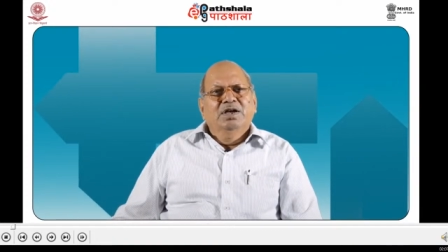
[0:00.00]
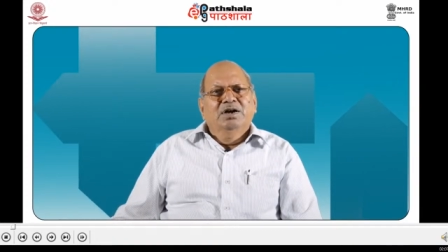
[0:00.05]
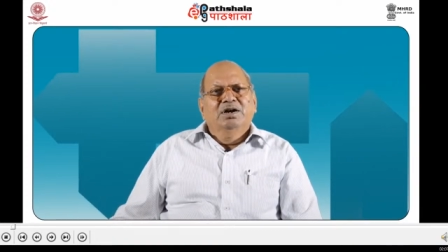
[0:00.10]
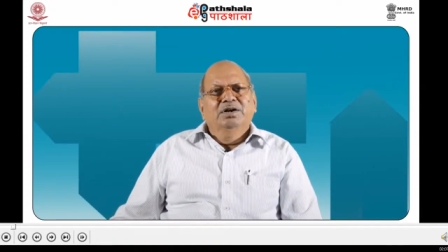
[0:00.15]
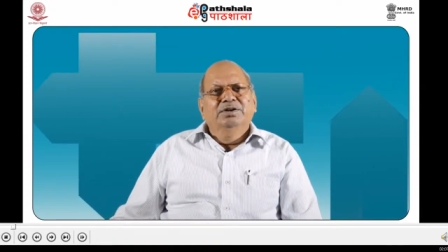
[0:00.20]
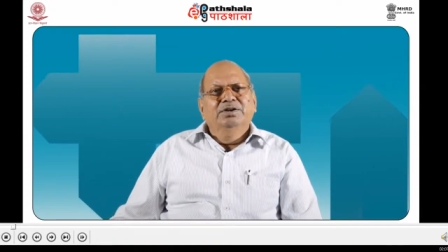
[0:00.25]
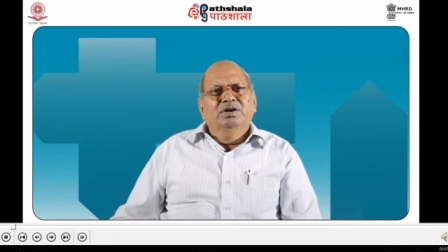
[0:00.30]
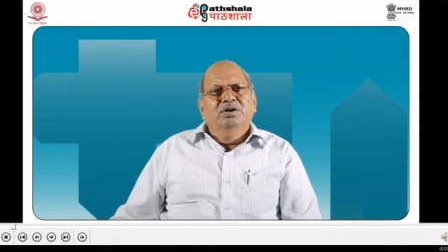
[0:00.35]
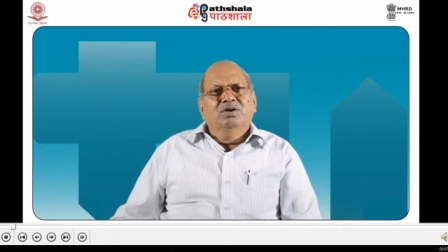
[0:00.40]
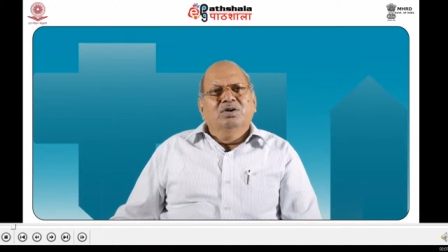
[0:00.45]

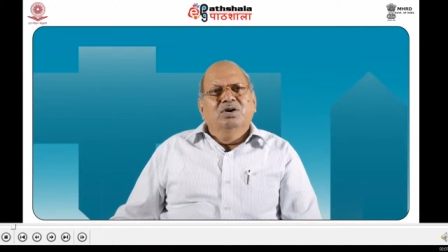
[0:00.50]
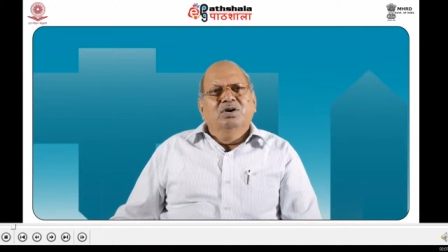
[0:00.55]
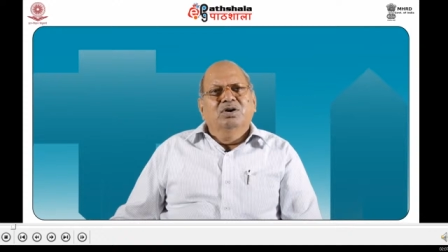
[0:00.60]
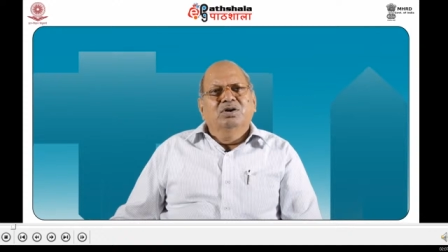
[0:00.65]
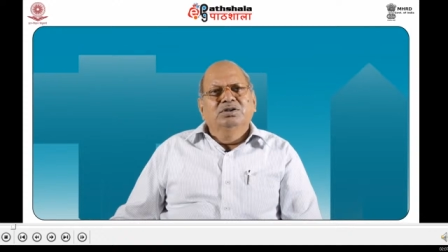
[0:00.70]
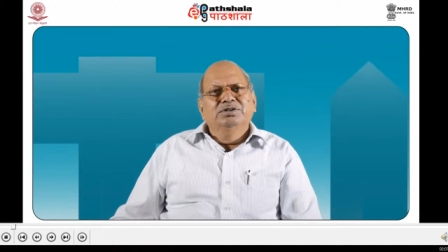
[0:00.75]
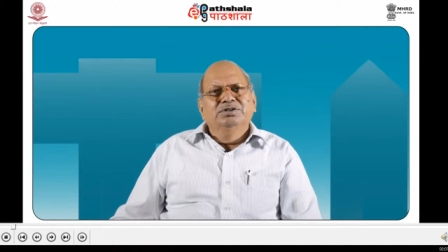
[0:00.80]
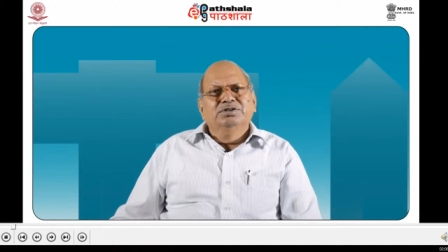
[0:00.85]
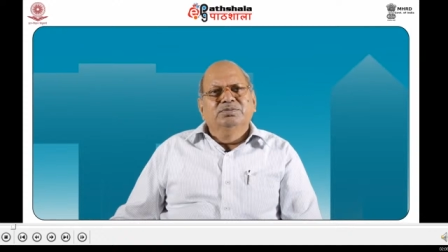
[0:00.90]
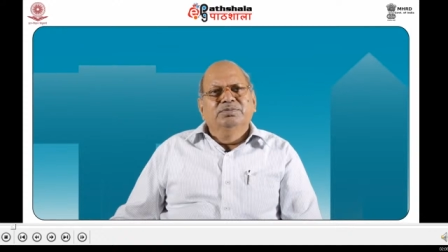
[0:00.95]
Under
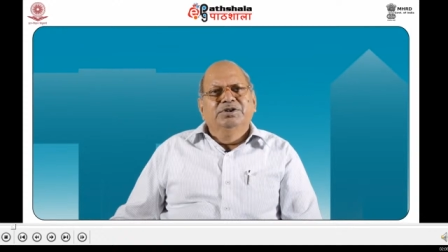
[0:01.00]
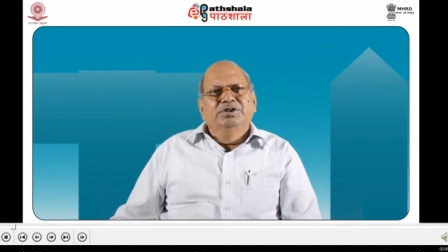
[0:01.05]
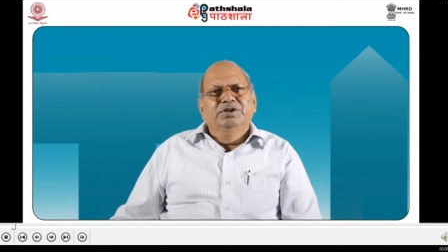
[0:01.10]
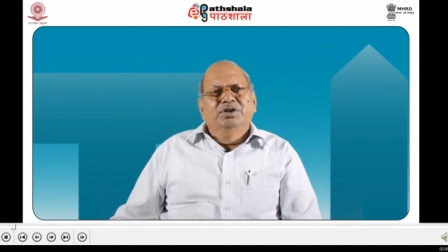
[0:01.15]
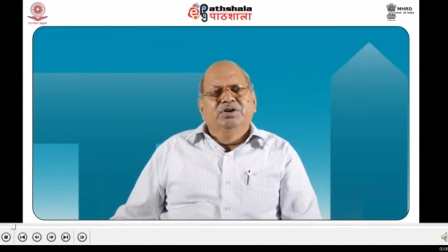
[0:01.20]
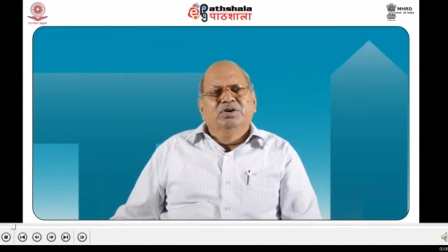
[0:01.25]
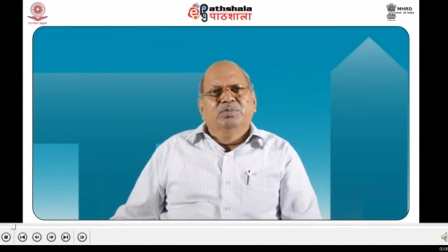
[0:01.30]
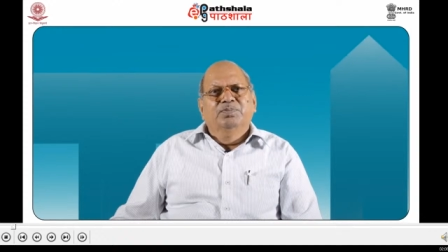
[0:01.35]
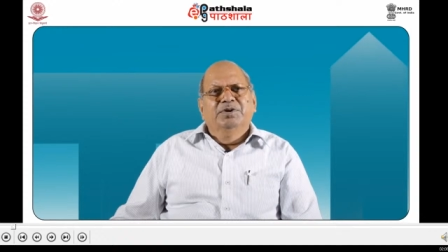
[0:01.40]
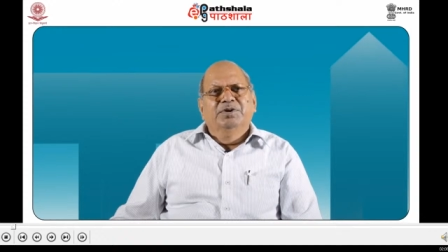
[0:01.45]
all
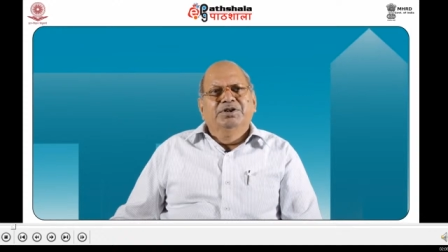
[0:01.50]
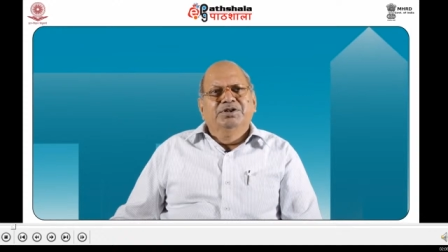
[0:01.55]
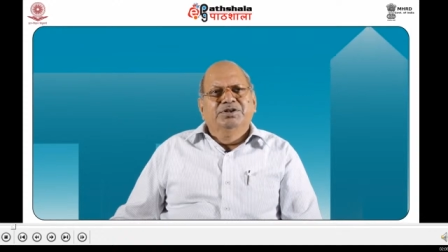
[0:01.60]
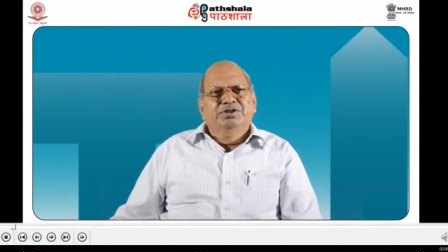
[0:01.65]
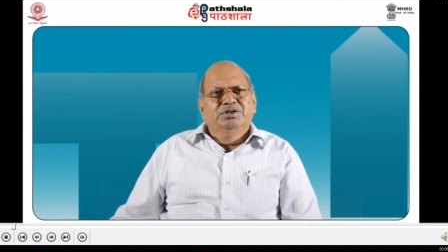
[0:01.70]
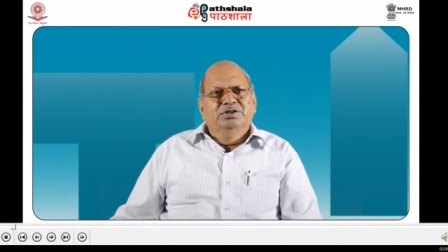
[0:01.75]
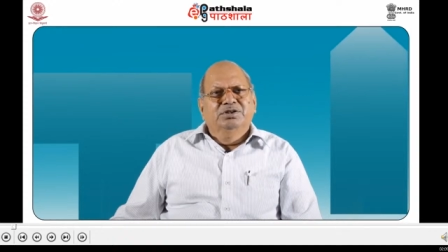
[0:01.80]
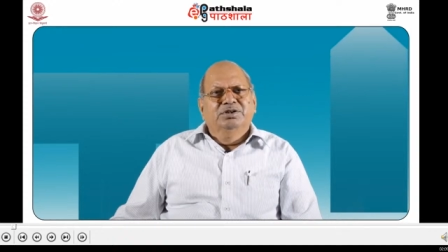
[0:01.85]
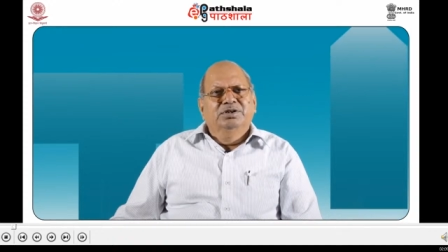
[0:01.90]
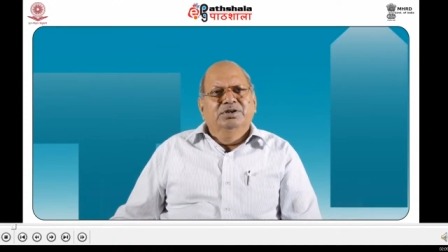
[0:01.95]
symmetry
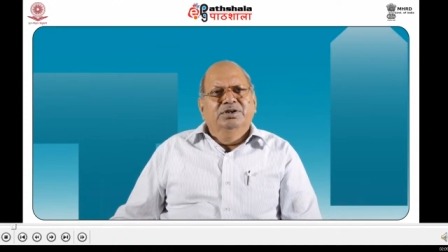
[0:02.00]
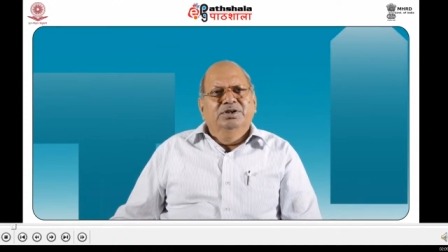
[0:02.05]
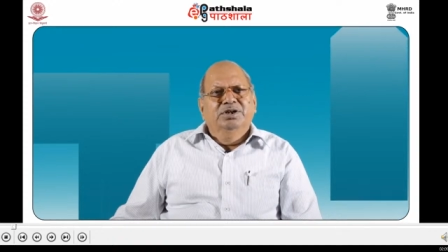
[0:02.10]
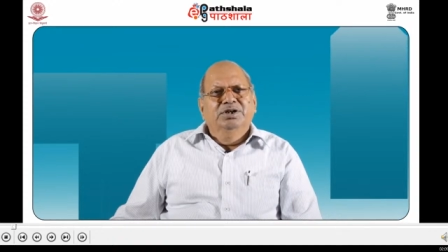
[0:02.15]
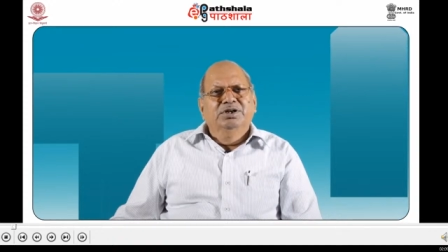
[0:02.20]
operation,